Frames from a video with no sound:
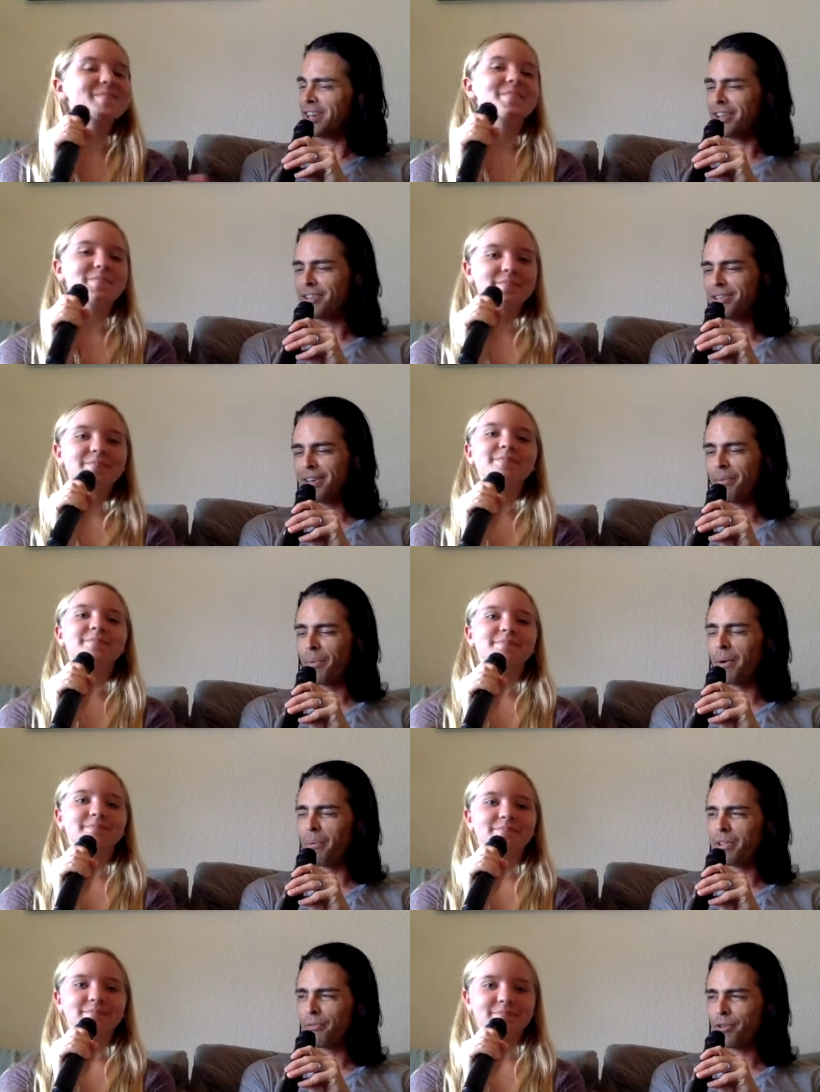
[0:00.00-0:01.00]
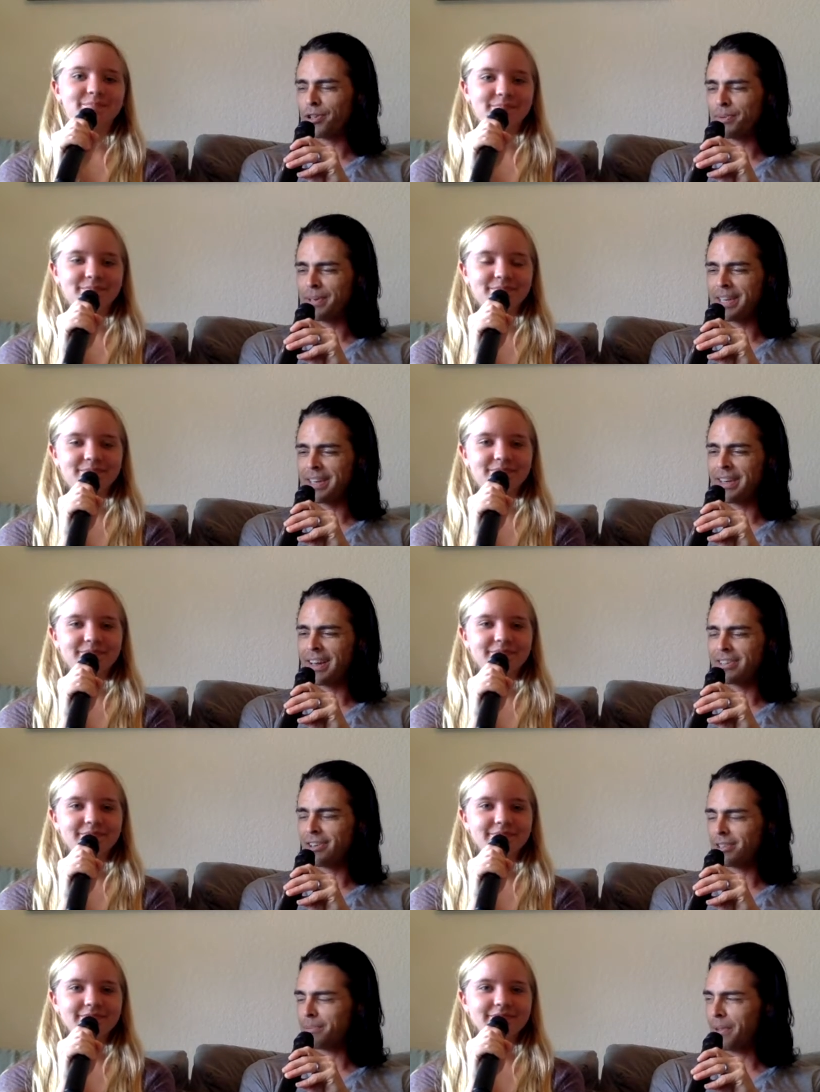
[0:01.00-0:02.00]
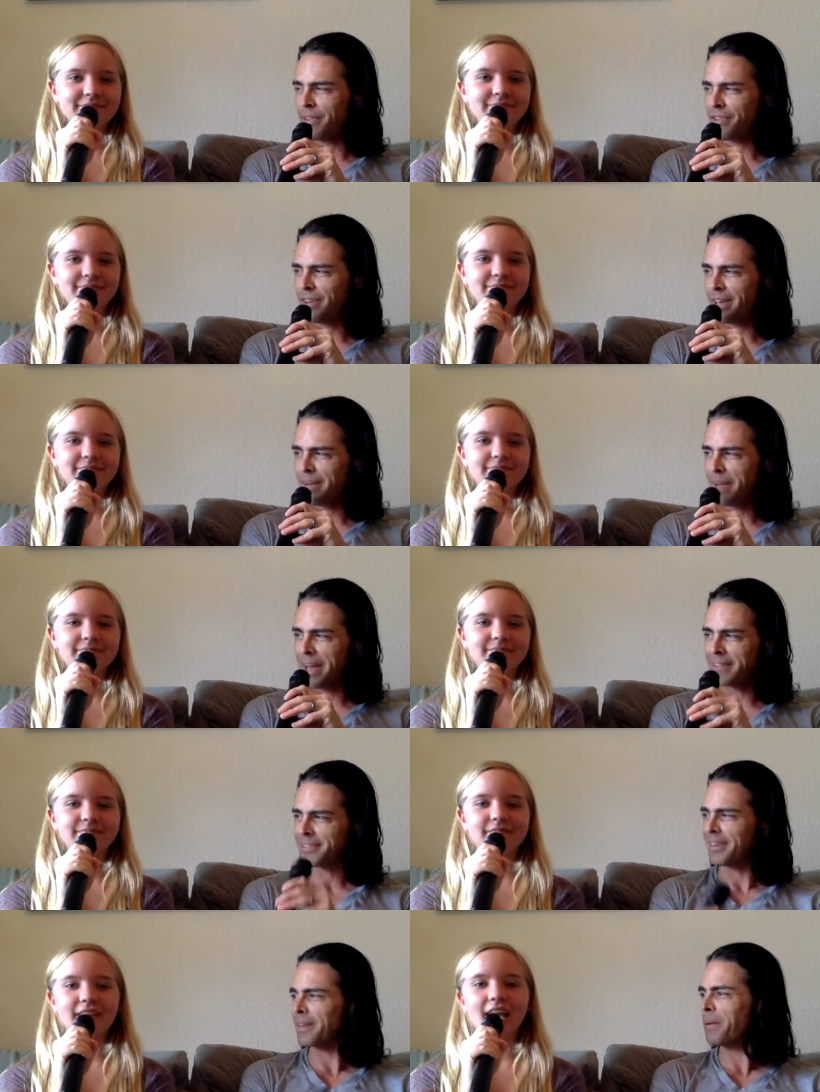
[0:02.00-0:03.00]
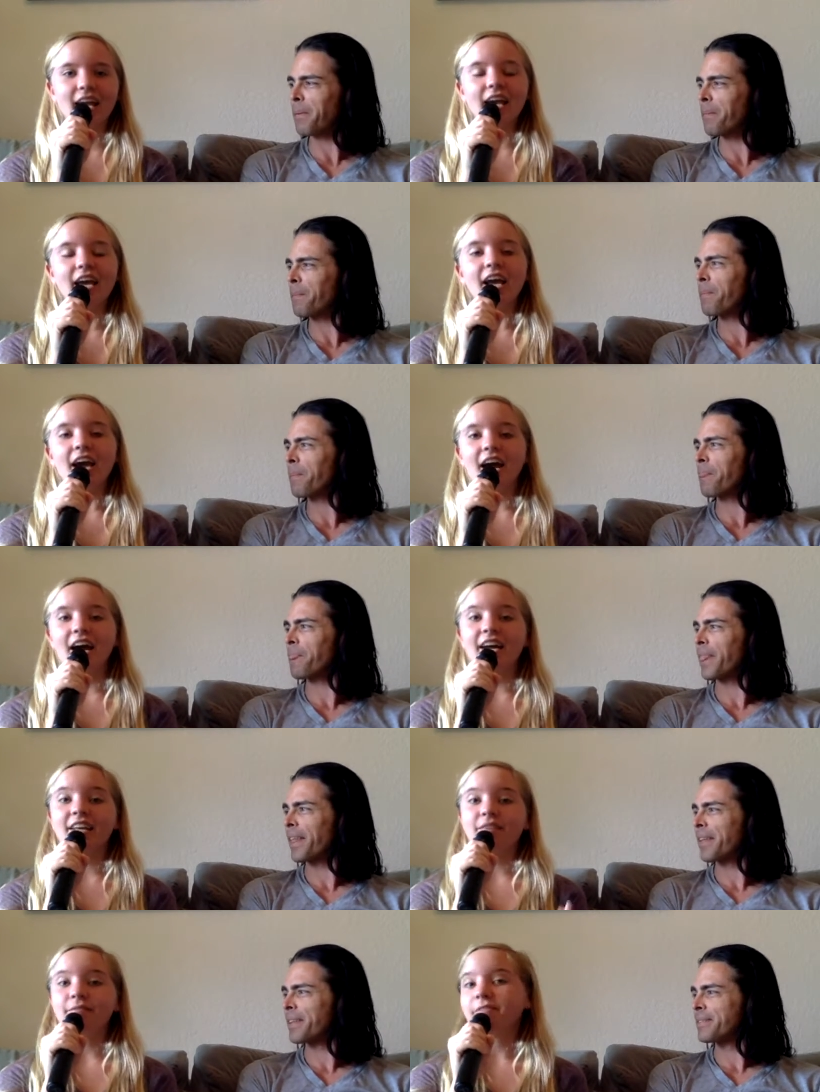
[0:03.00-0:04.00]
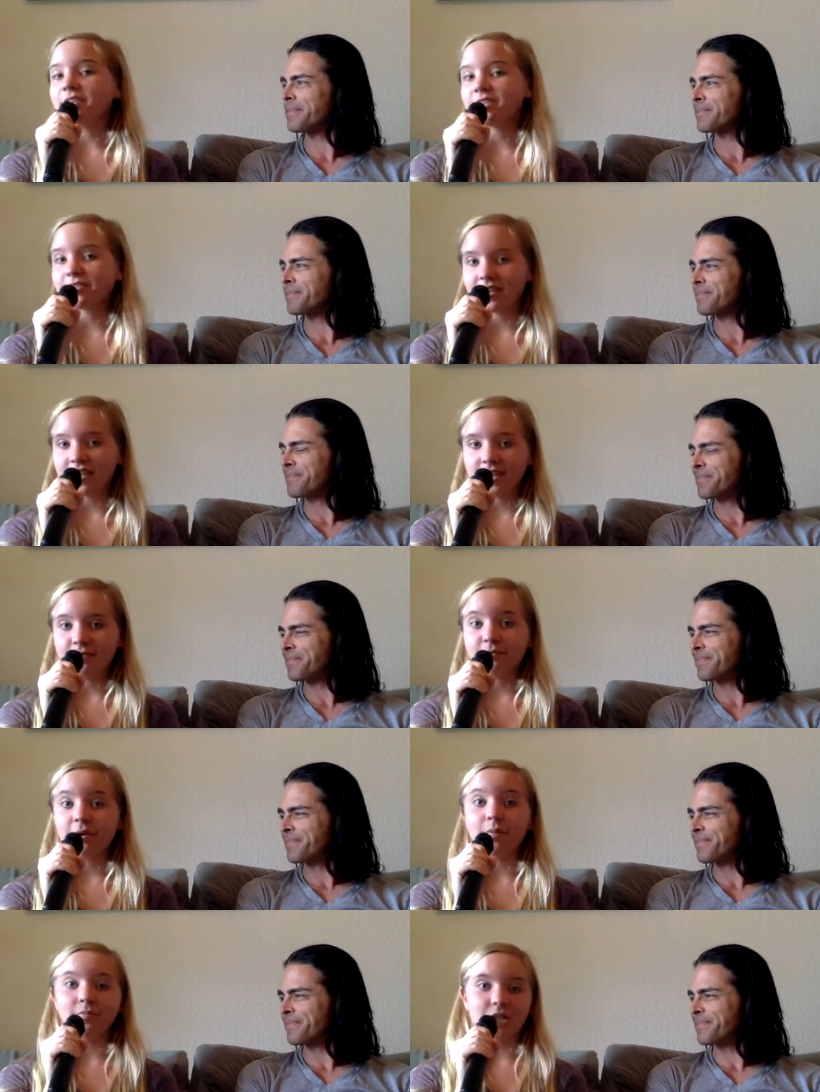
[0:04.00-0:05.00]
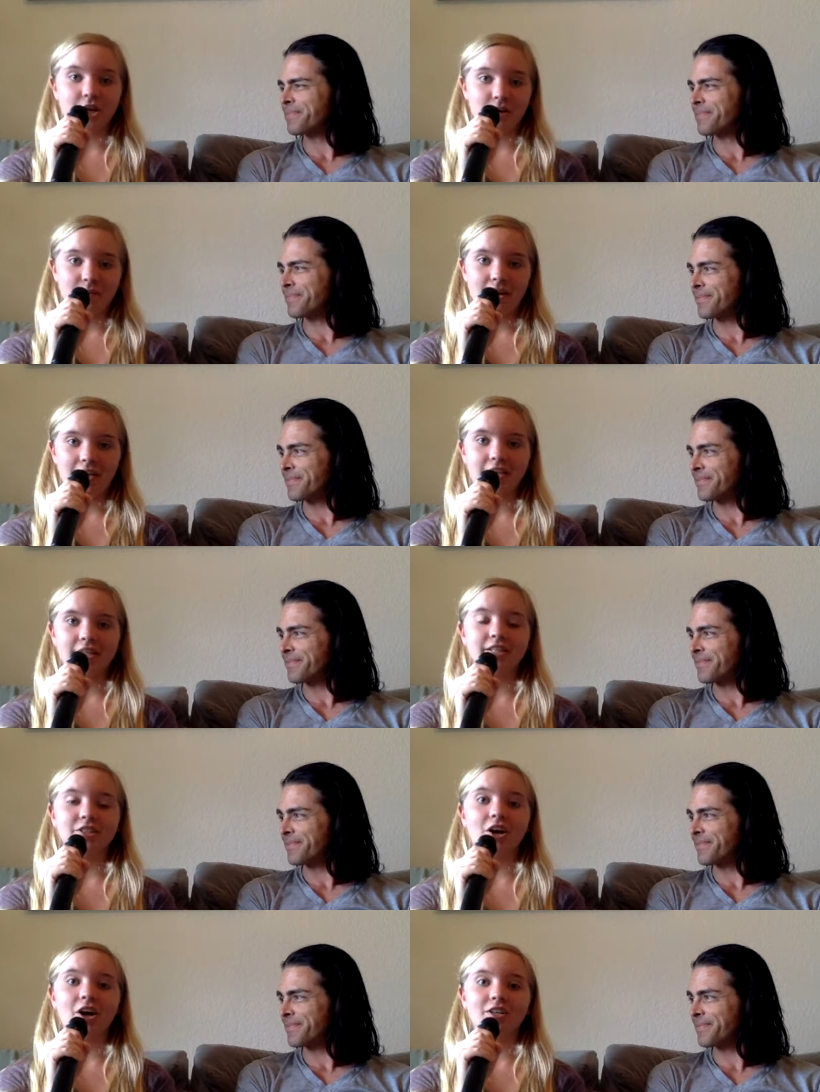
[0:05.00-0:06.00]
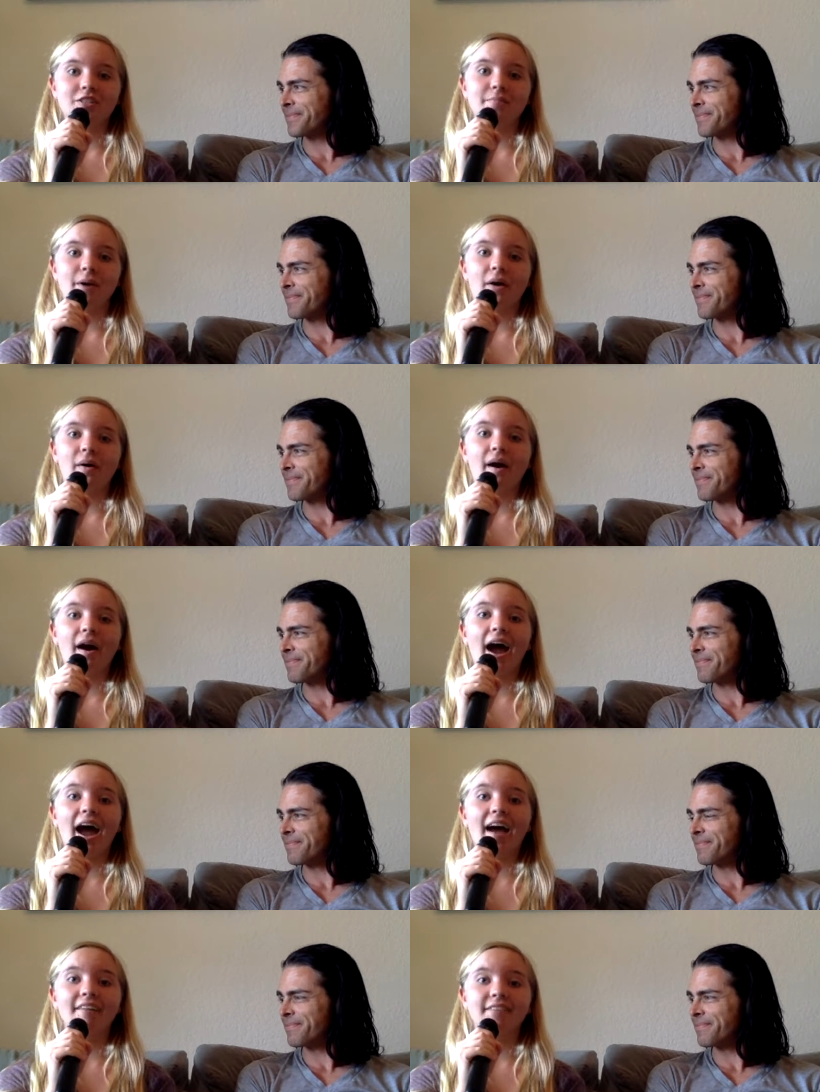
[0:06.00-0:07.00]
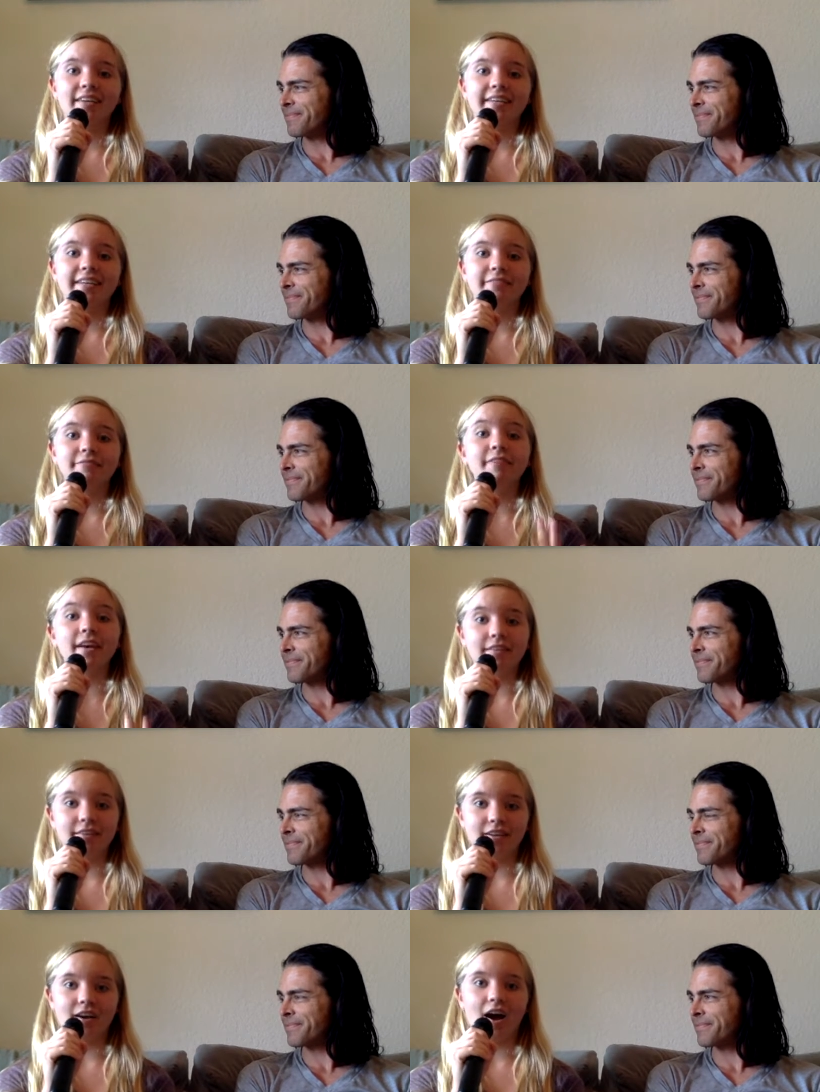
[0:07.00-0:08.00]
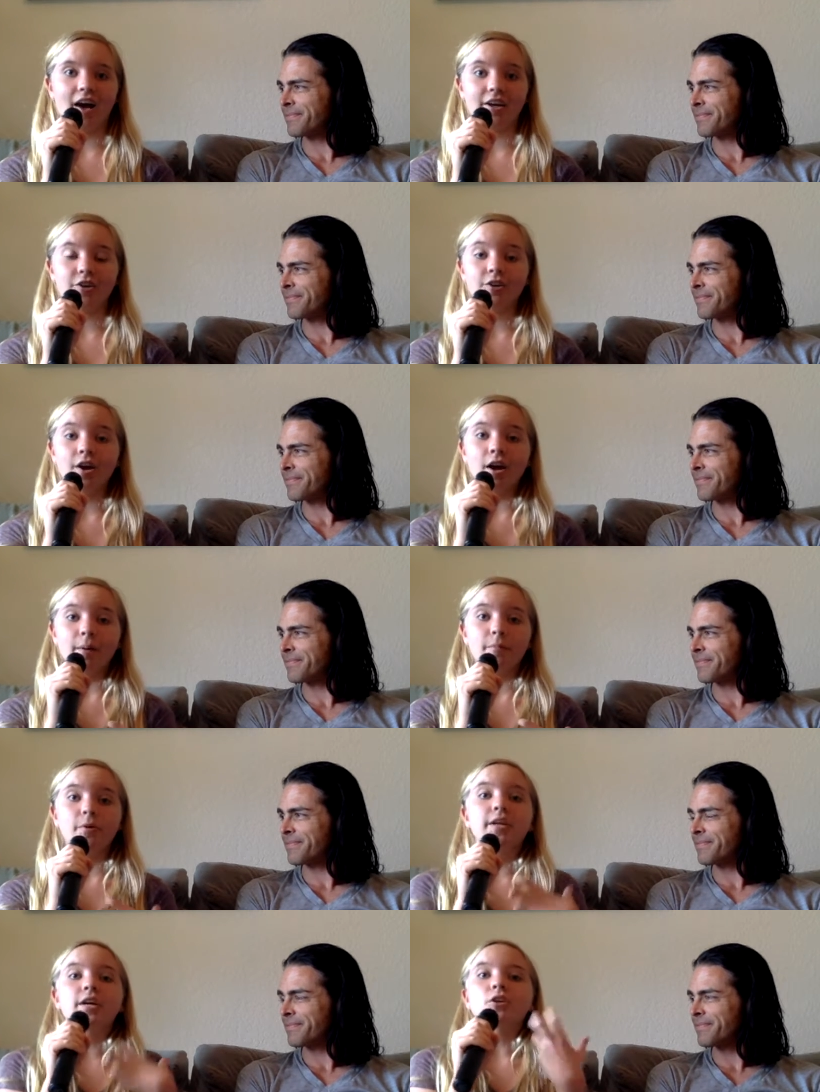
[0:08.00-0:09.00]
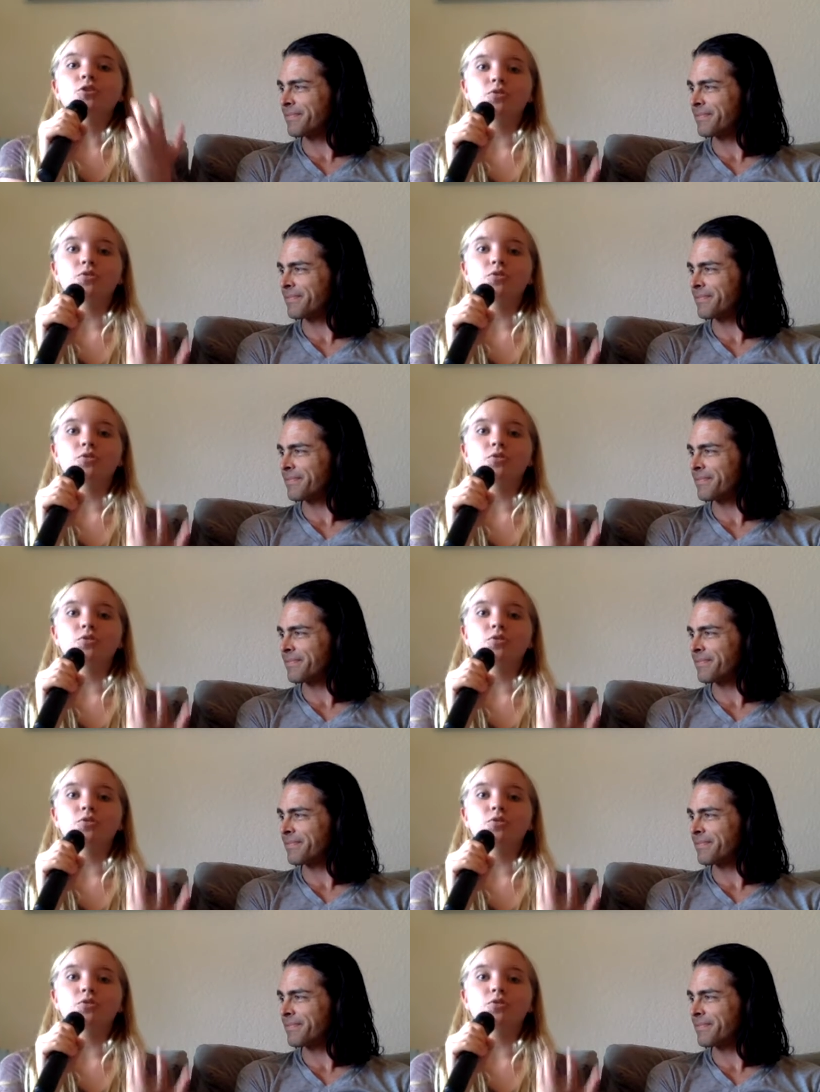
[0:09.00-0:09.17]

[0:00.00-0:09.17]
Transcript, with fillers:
Speaker 1: tell us what, what the first reading uh, talks about this Sunday at Mass.
Speaker 2: Uh, in the first reading from Jeremiah, it talks about having faith in God and putting our